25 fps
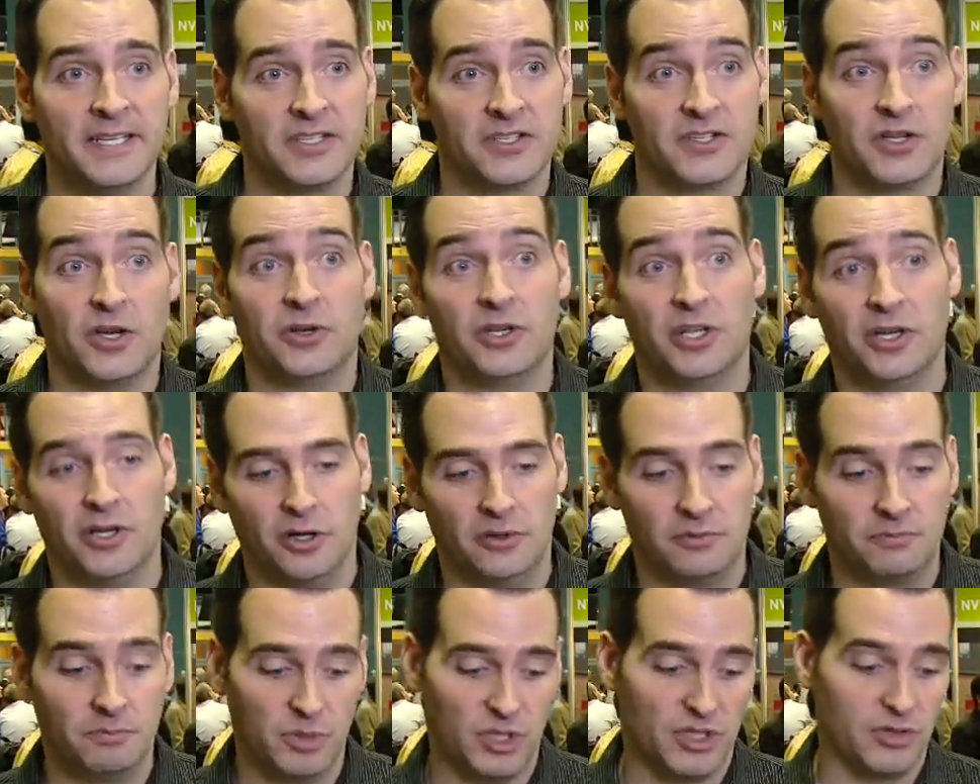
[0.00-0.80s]
So,
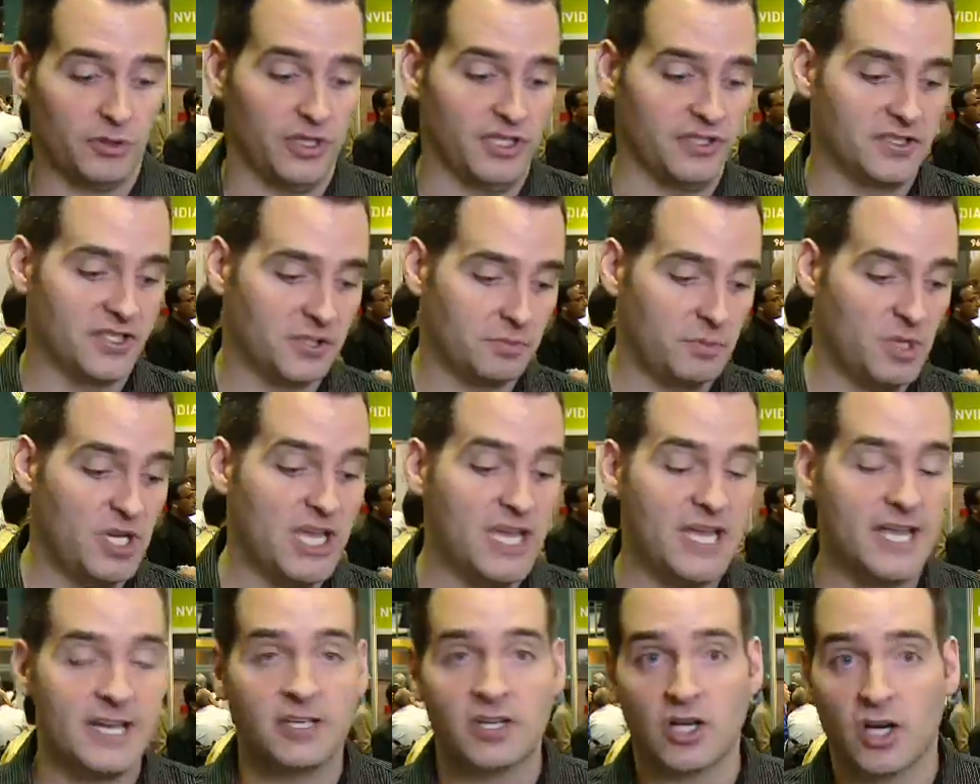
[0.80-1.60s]
between
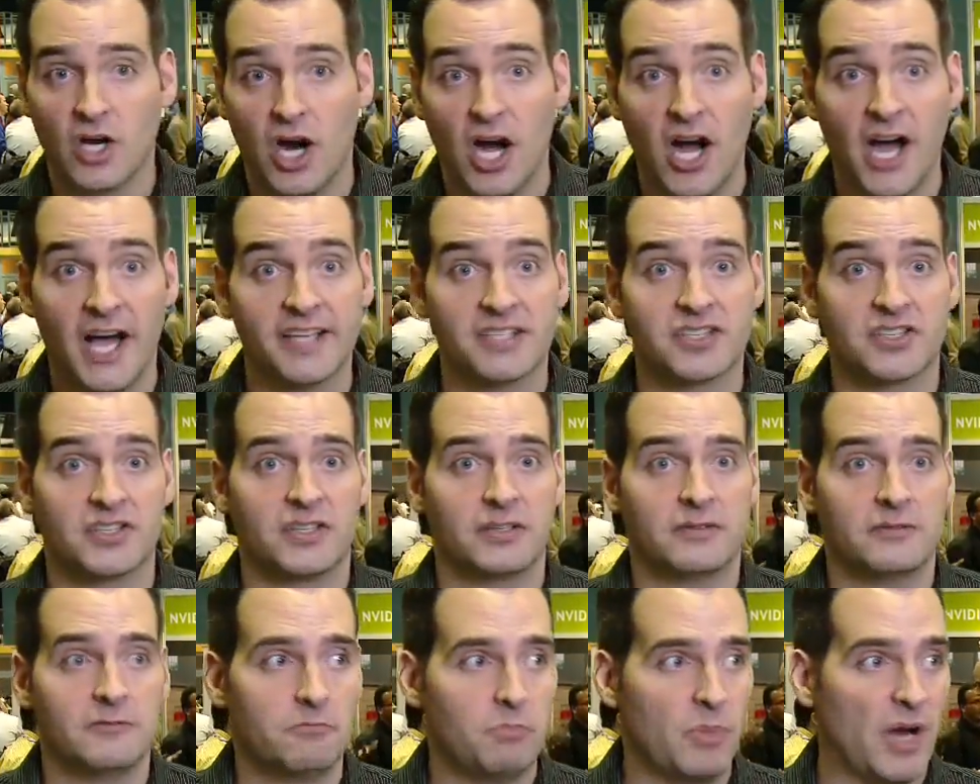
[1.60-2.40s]
speed,
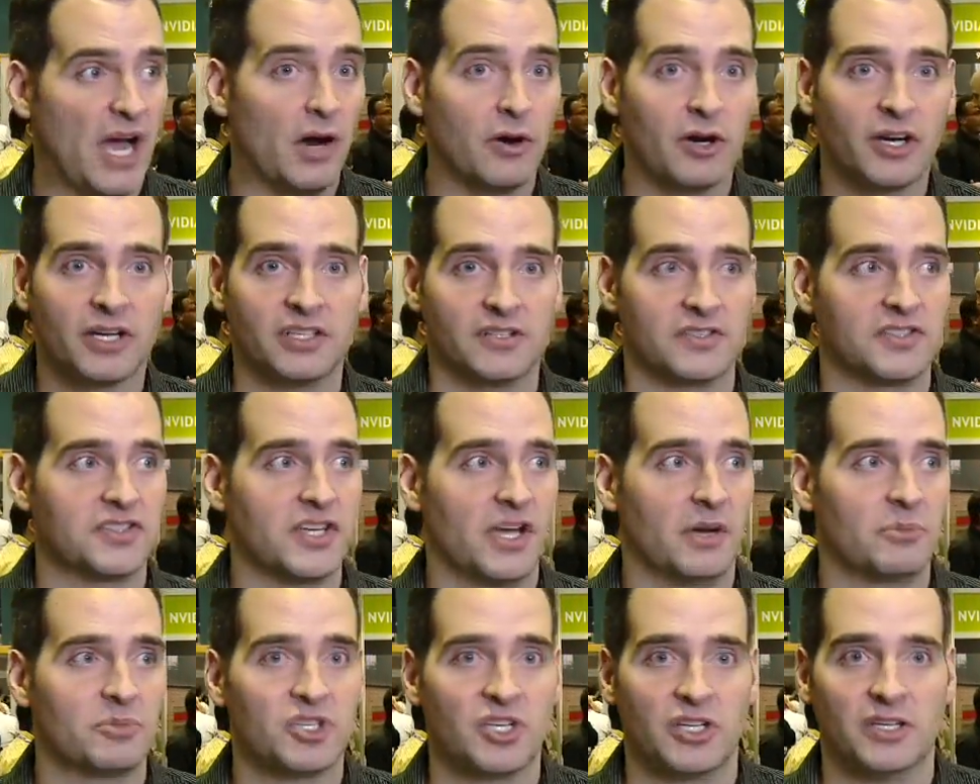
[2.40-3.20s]
cost, power
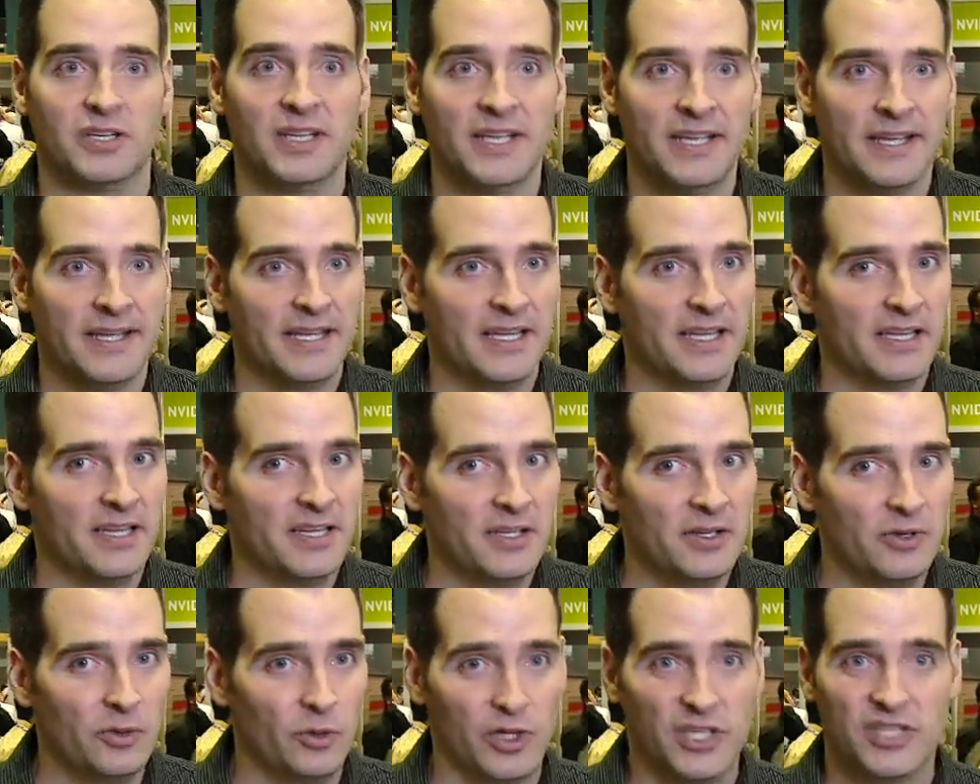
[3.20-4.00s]
consumption,
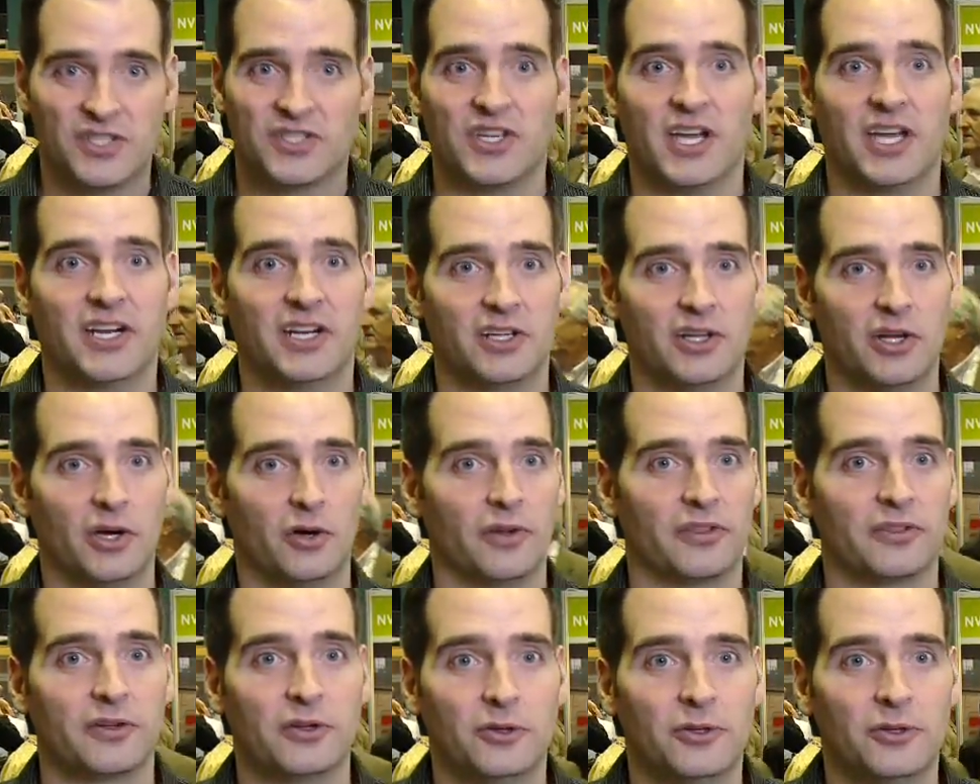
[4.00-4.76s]
we decided to go with